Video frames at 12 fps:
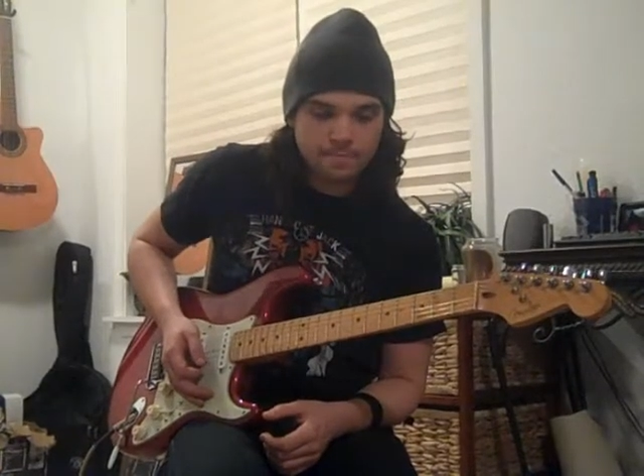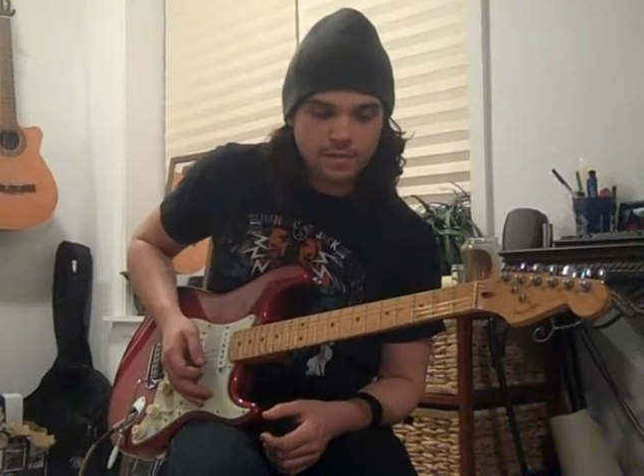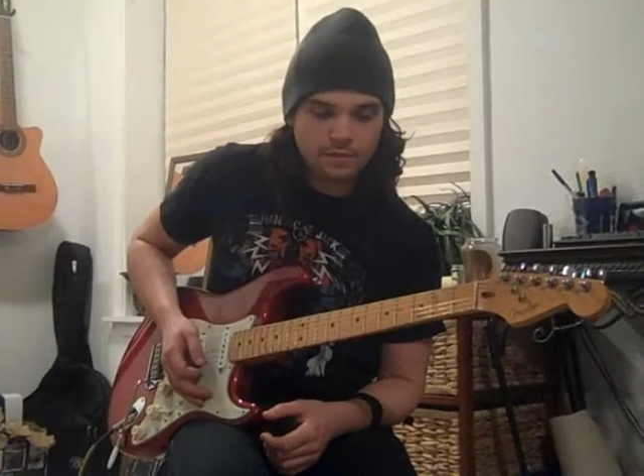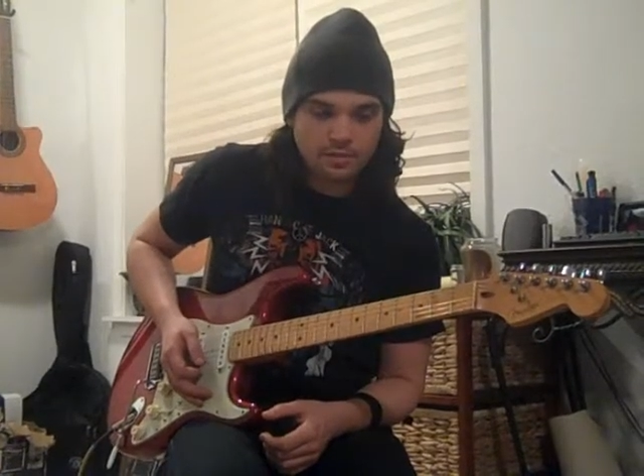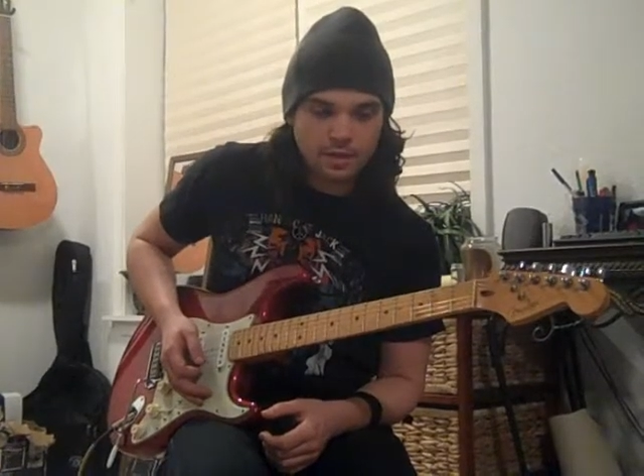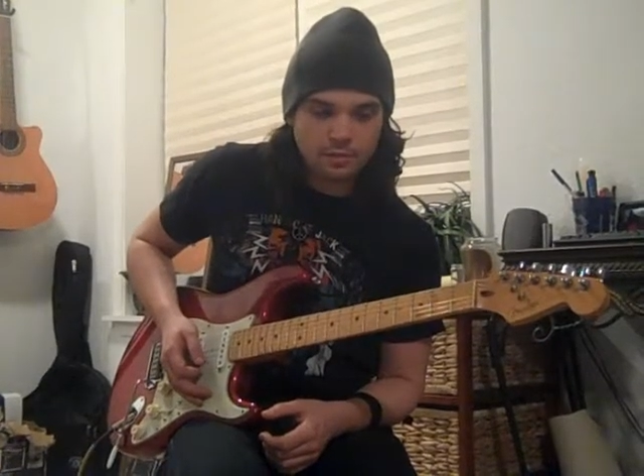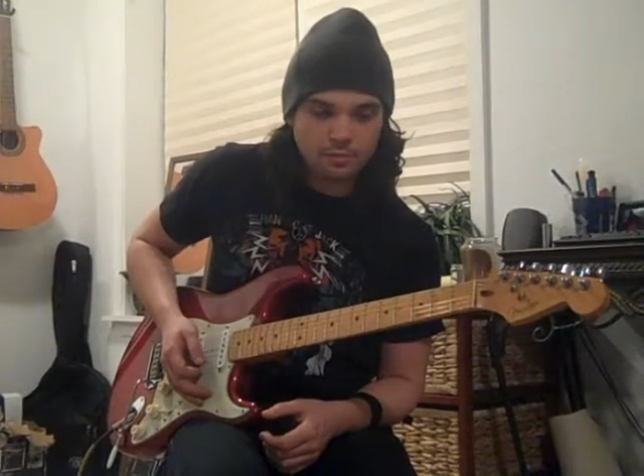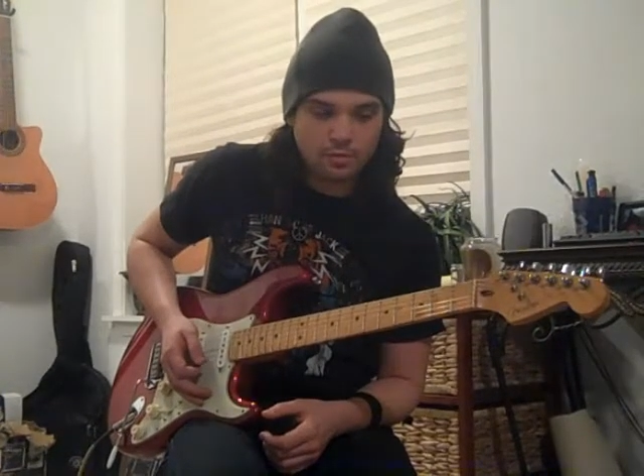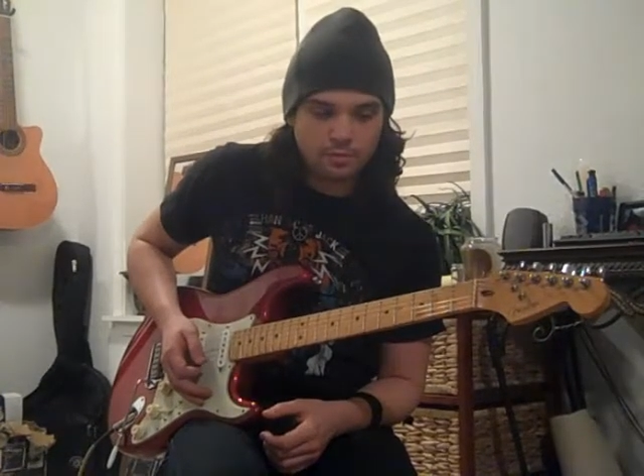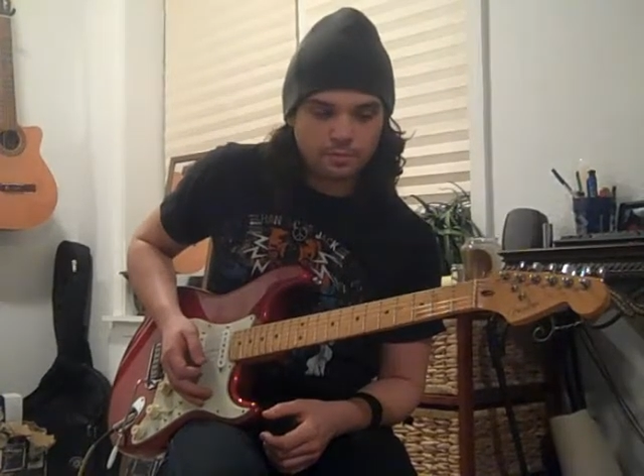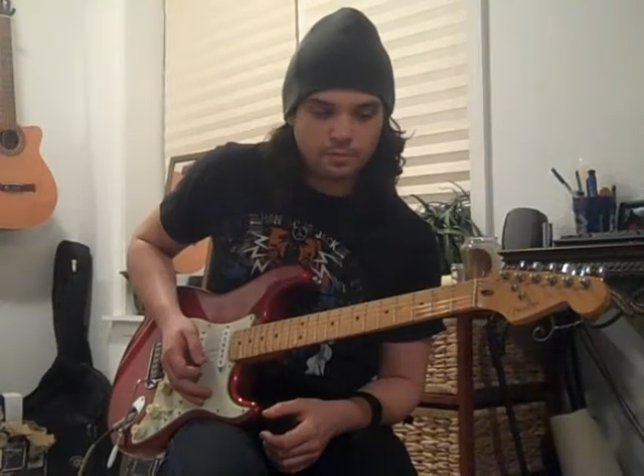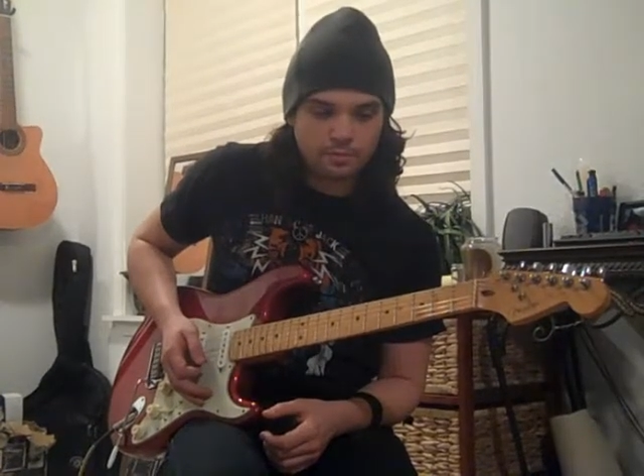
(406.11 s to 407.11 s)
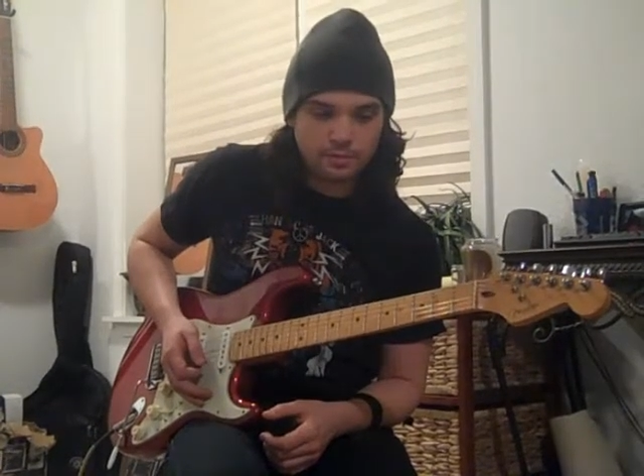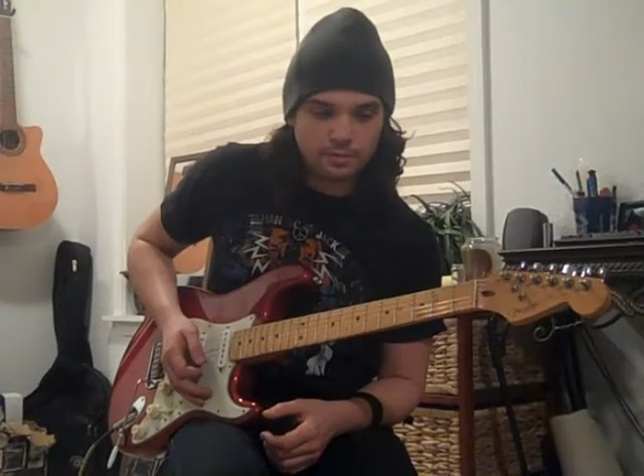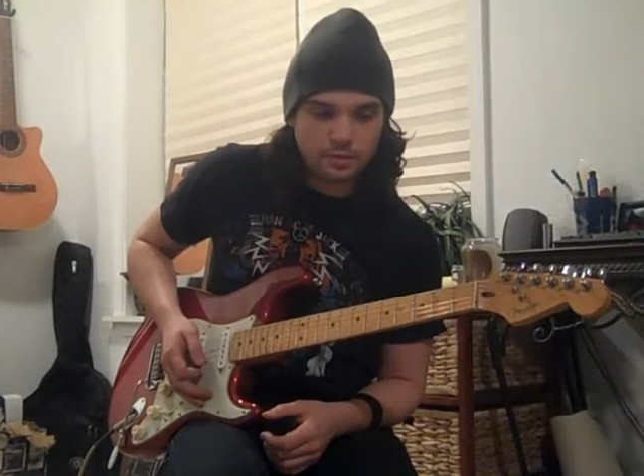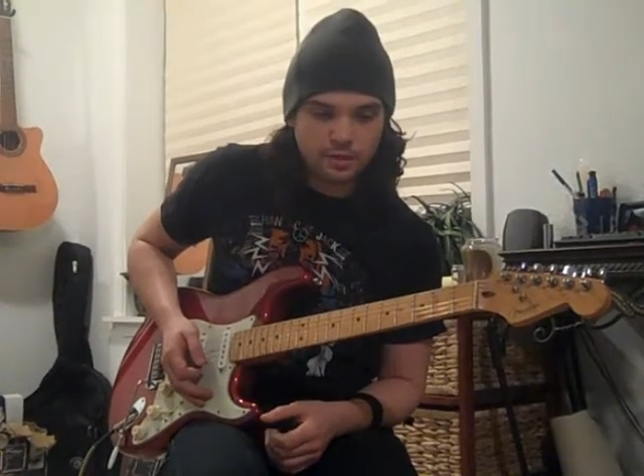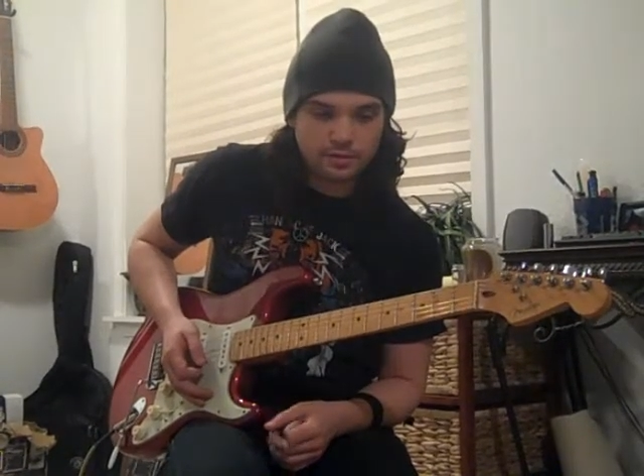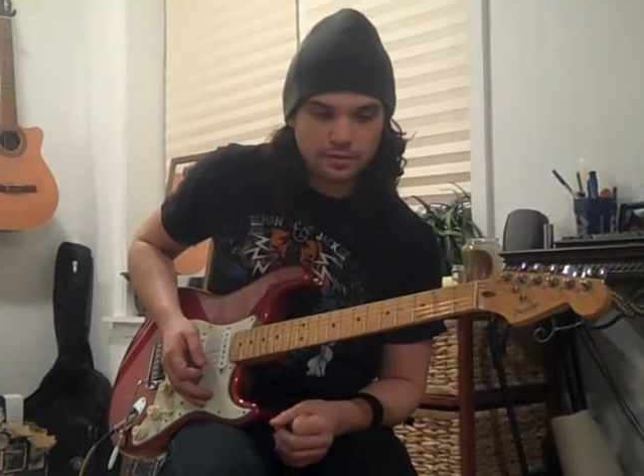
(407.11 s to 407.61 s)
So that's one
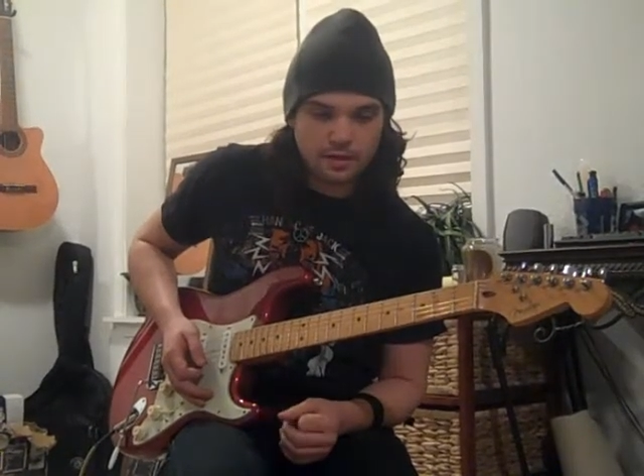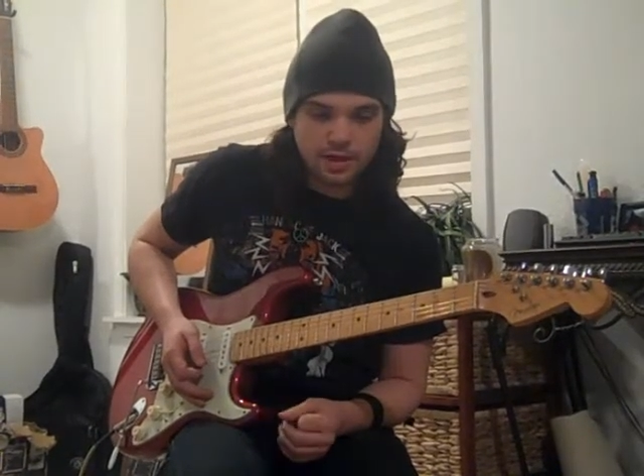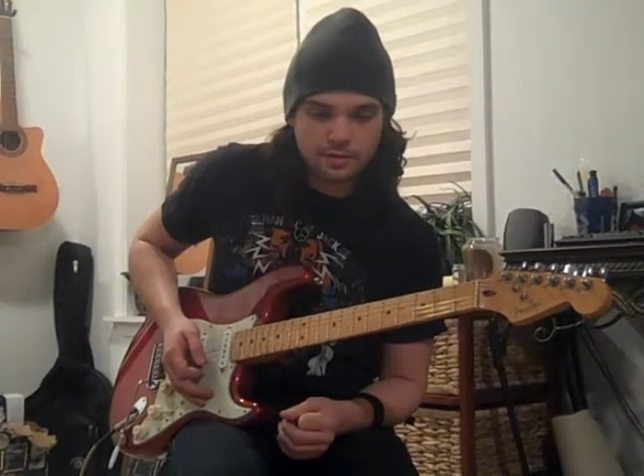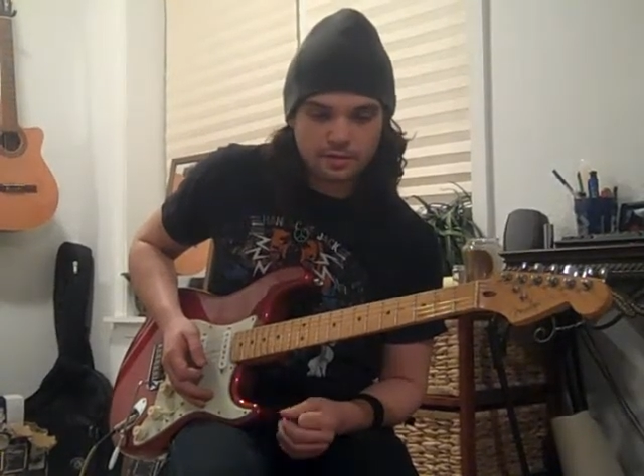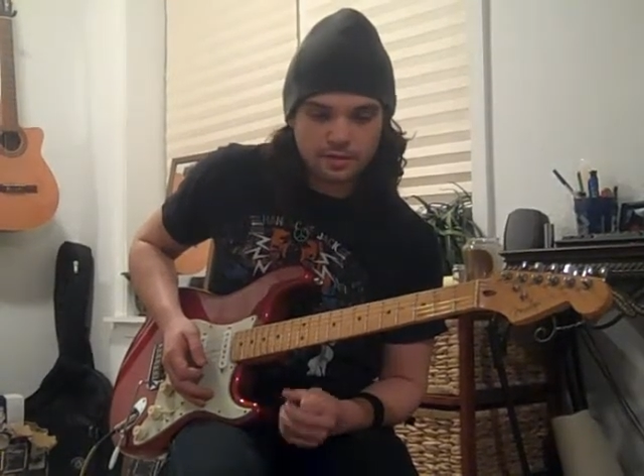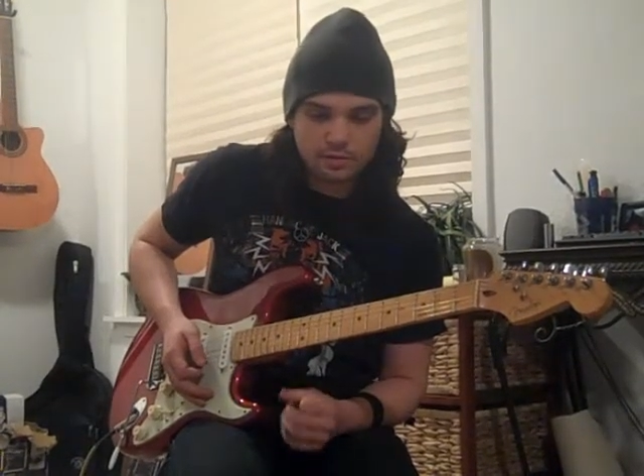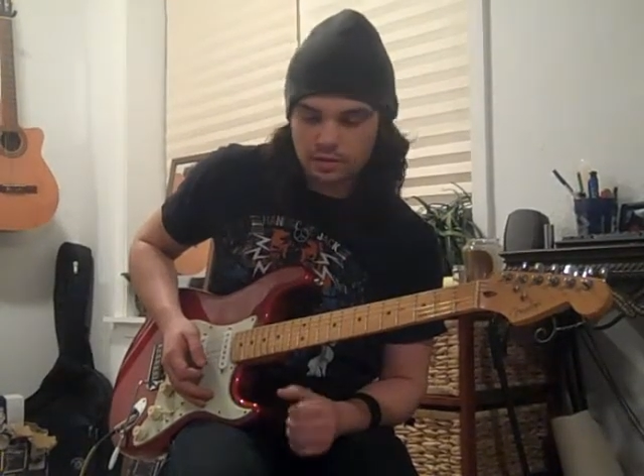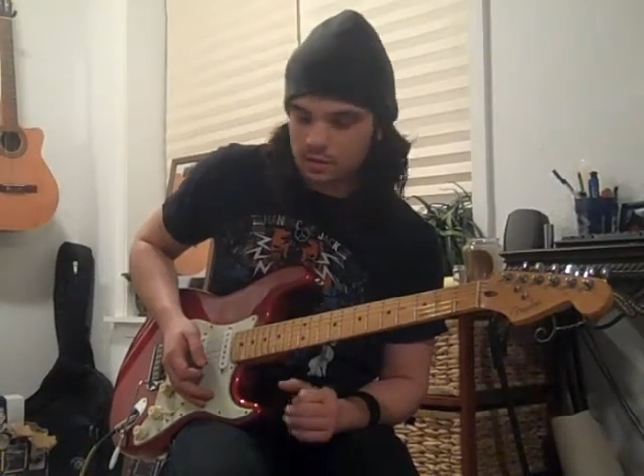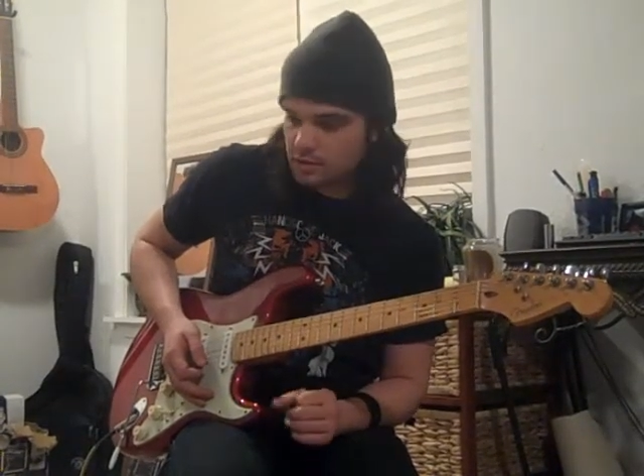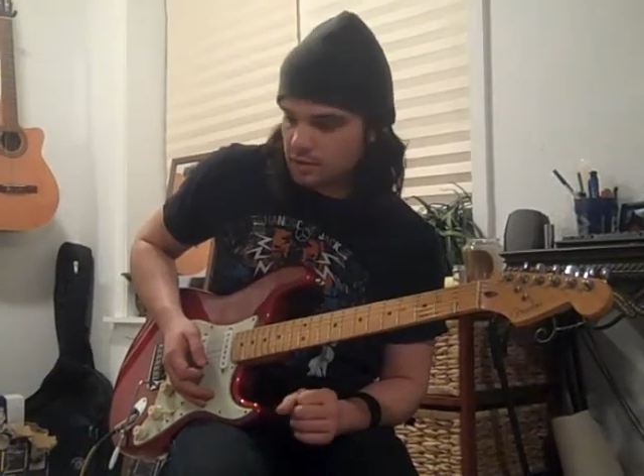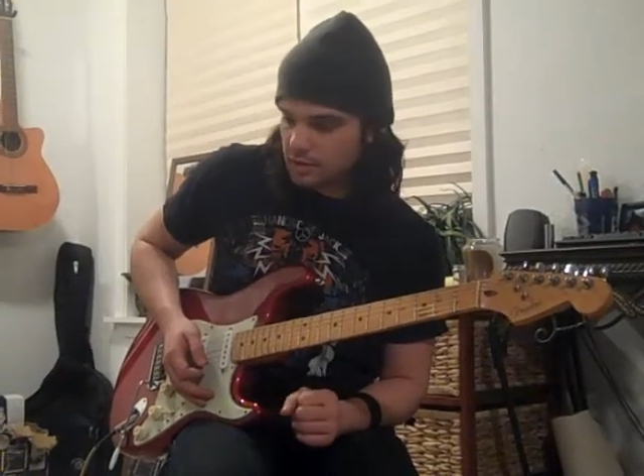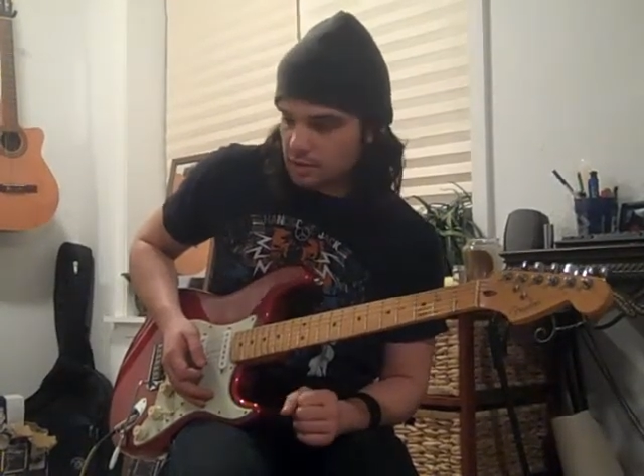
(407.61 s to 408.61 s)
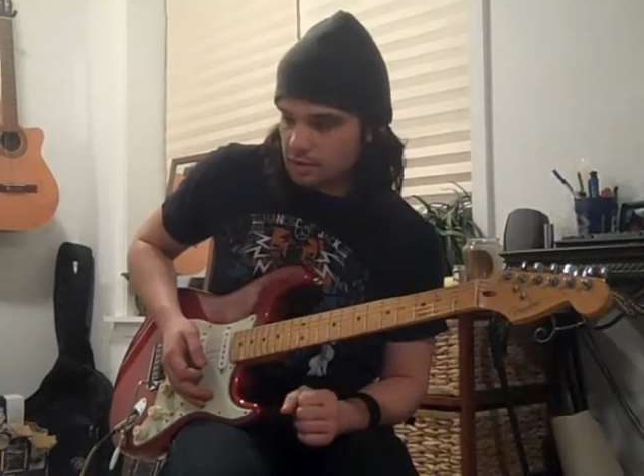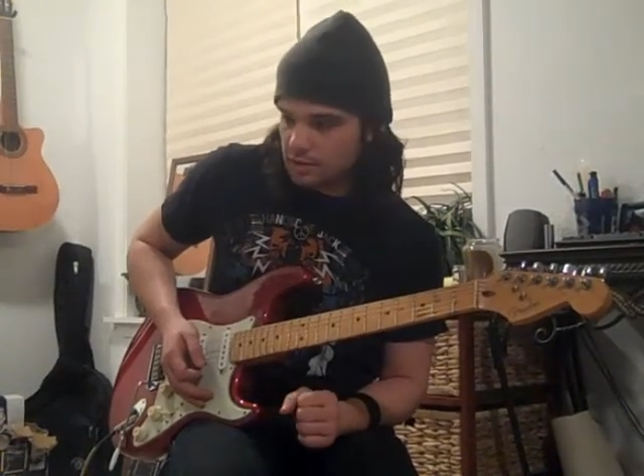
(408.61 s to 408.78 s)
trick to that is good.